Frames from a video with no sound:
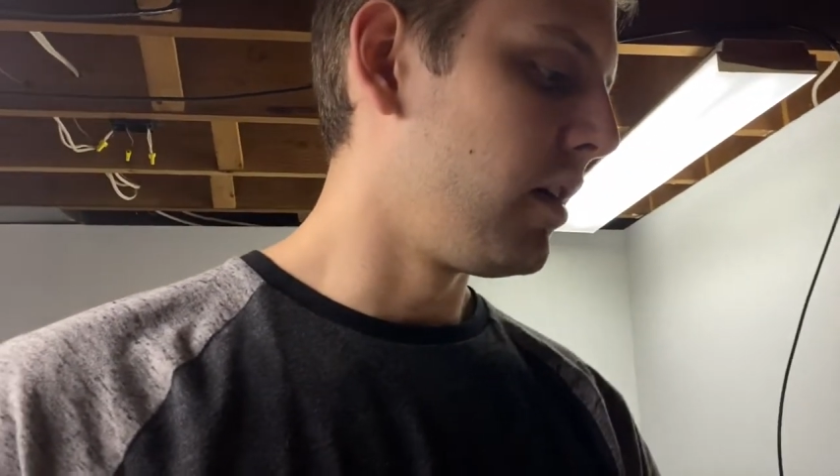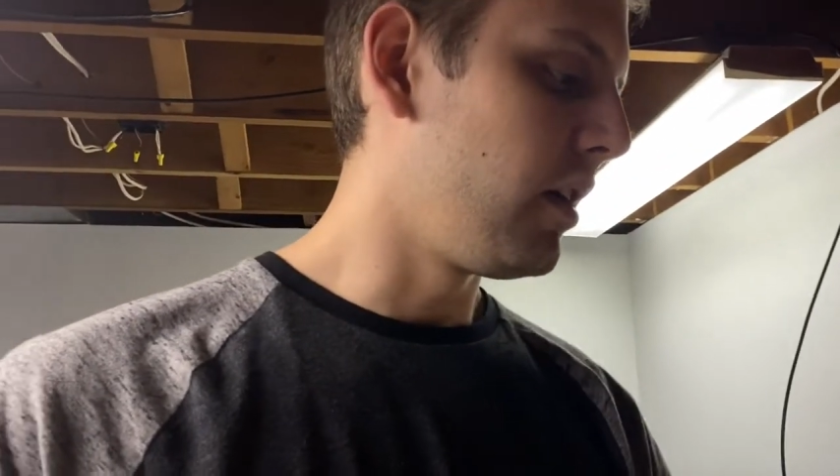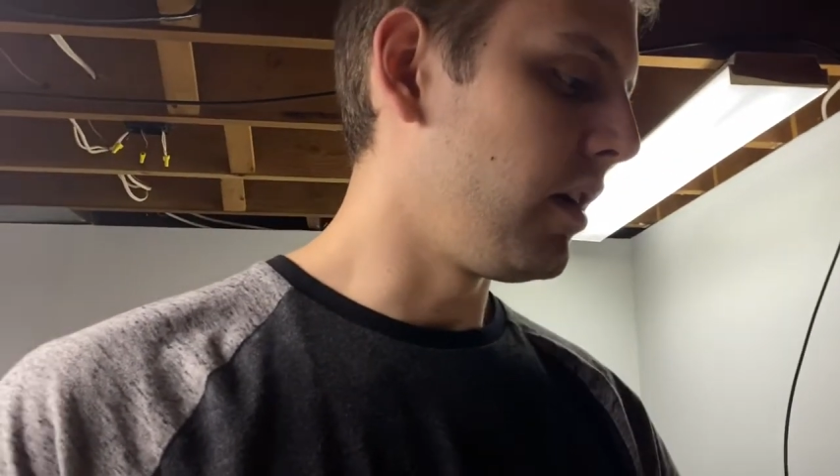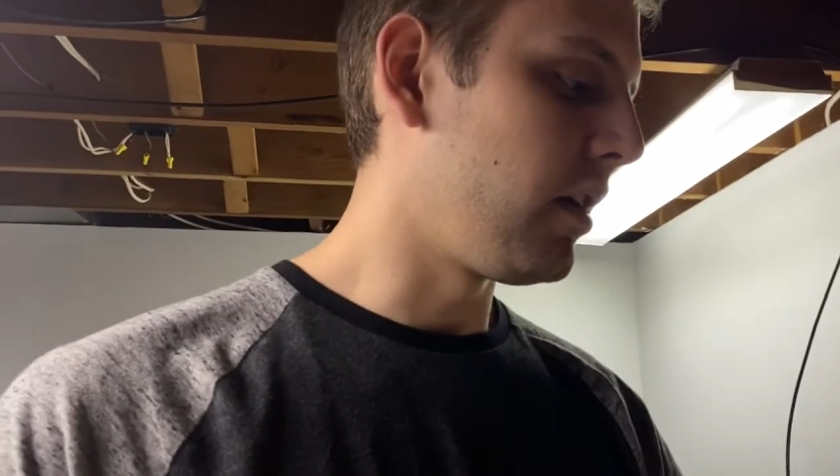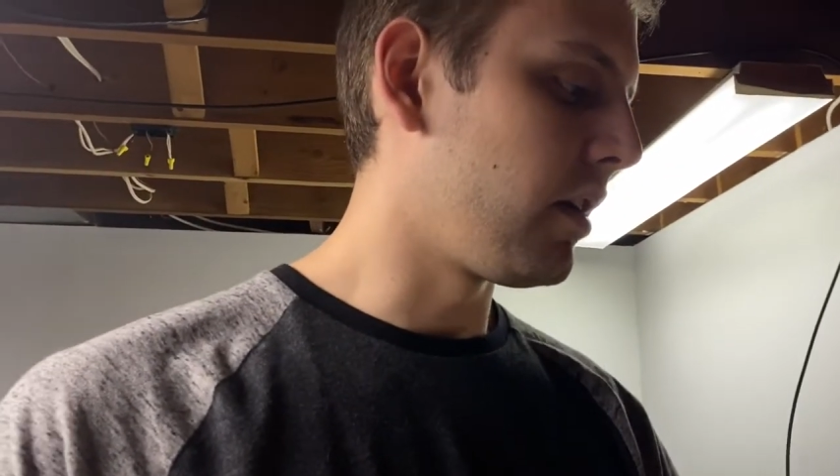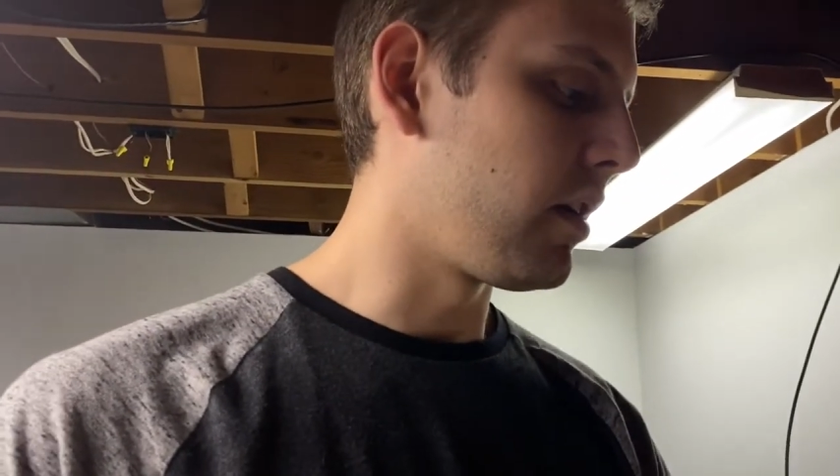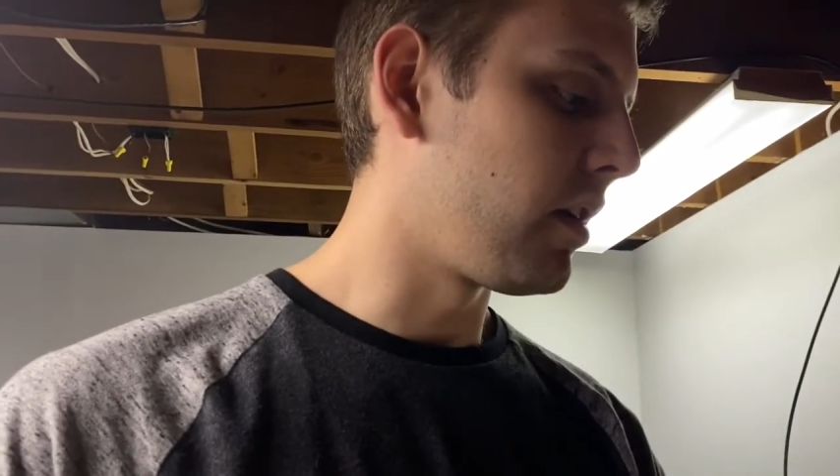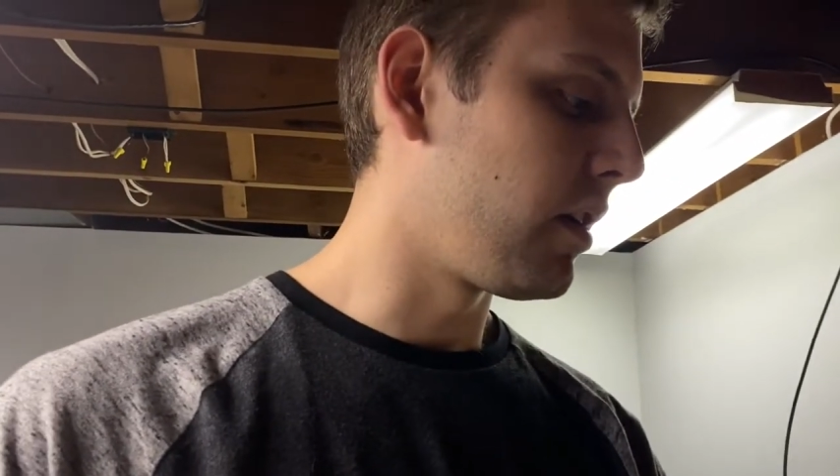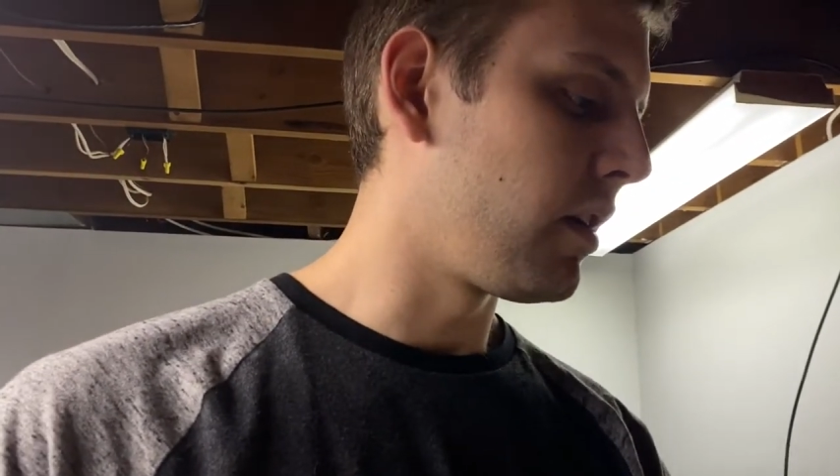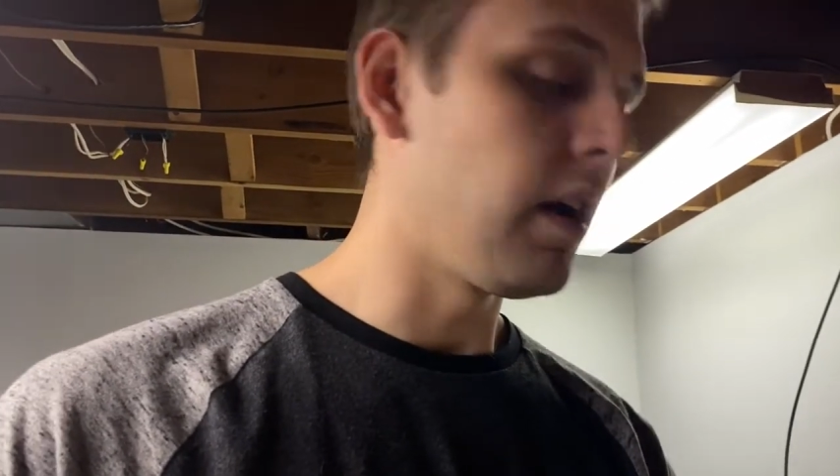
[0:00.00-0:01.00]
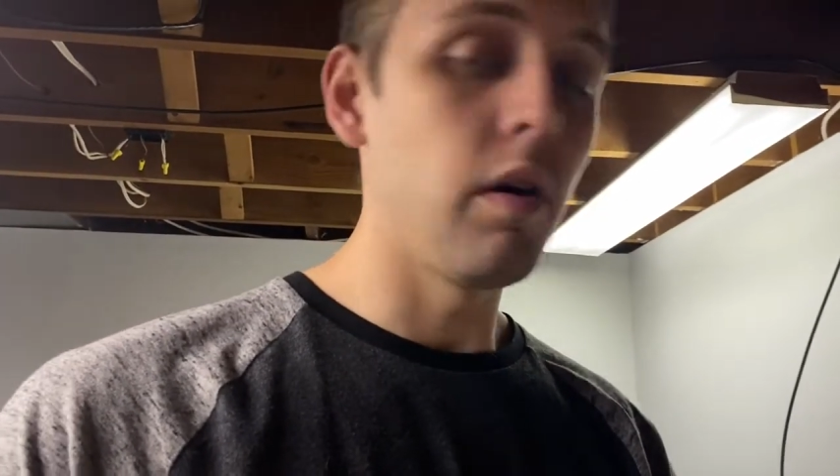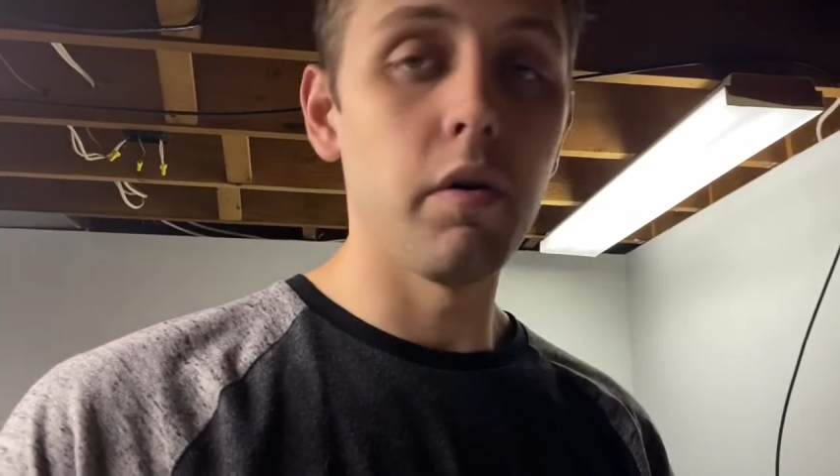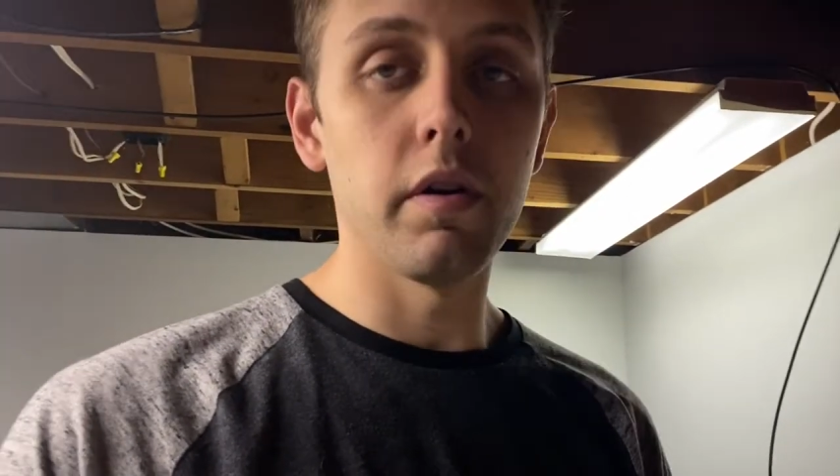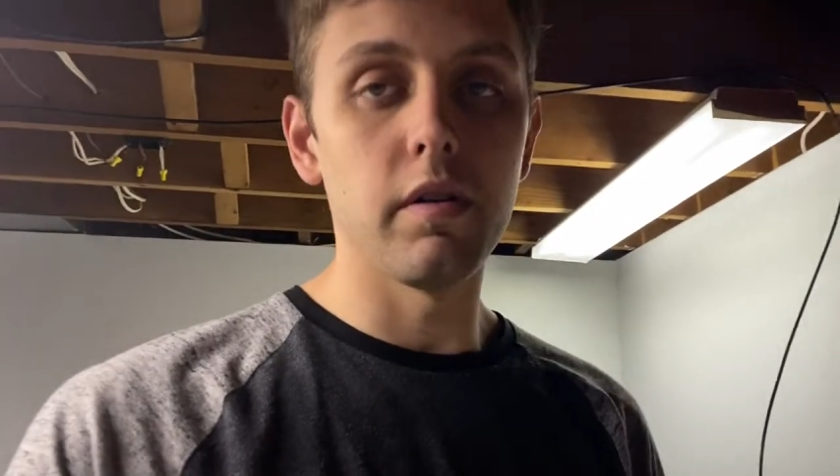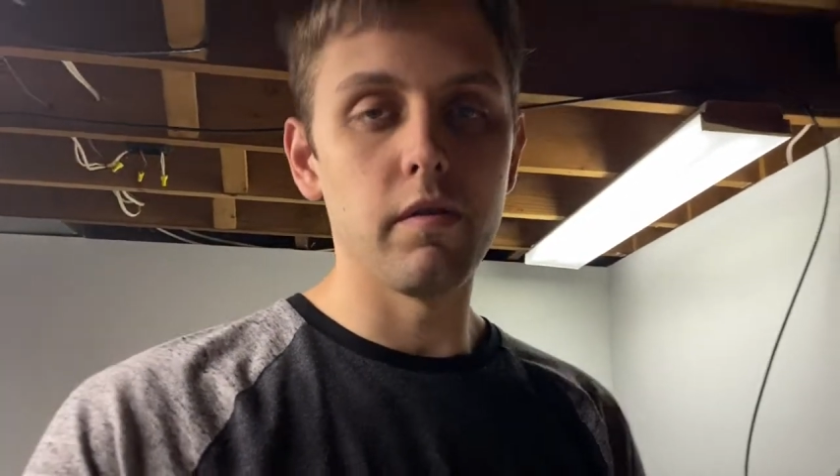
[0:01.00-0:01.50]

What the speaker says: and now